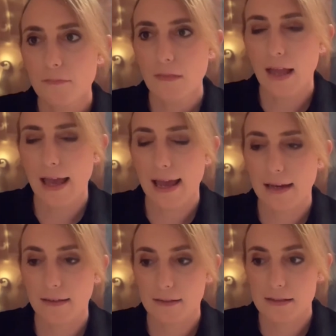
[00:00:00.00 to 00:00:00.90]

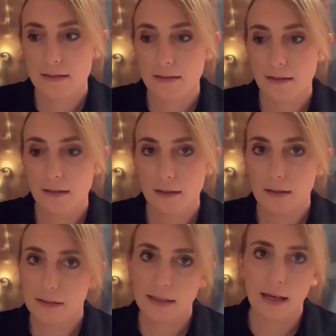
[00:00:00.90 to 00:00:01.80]
and
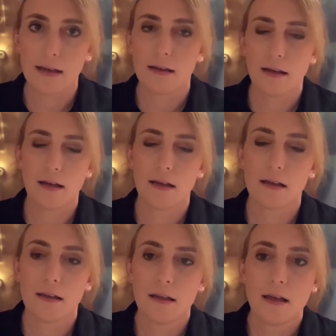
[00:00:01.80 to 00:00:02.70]
yeah,
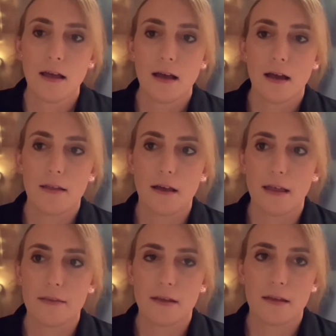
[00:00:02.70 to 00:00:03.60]

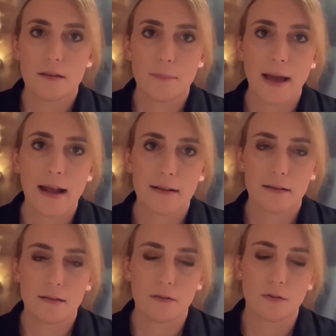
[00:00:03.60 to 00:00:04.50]
the pack
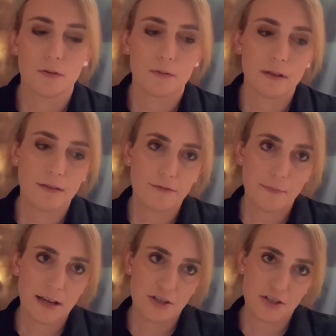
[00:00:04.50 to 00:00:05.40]
or
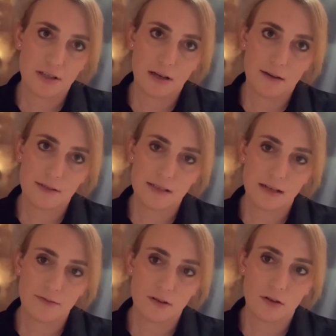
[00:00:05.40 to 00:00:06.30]
information that I
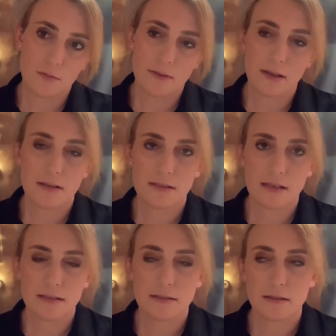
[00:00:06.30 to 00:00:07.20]
received along with it
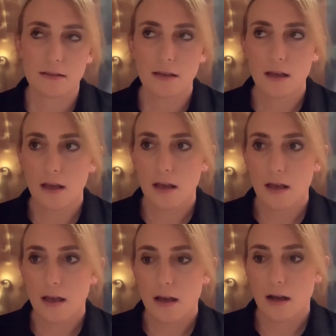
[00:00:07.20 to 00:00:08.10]
says that
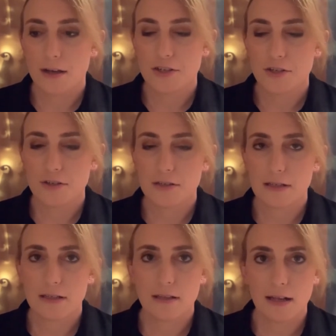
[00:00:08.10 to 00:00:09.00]
I should,
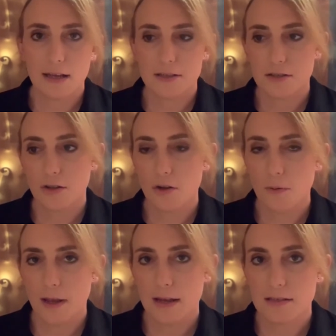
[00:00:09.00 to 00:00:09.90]
in the next 2
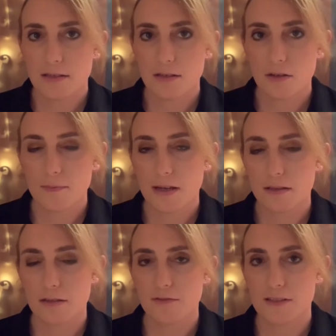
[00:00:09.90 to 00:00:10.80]
weeks to 2
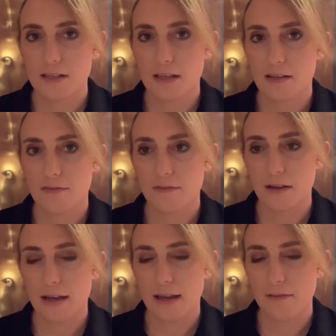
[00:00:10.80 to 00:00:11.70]
months, receive
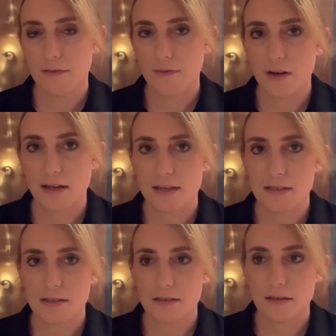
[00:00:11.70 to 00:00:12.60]
a revised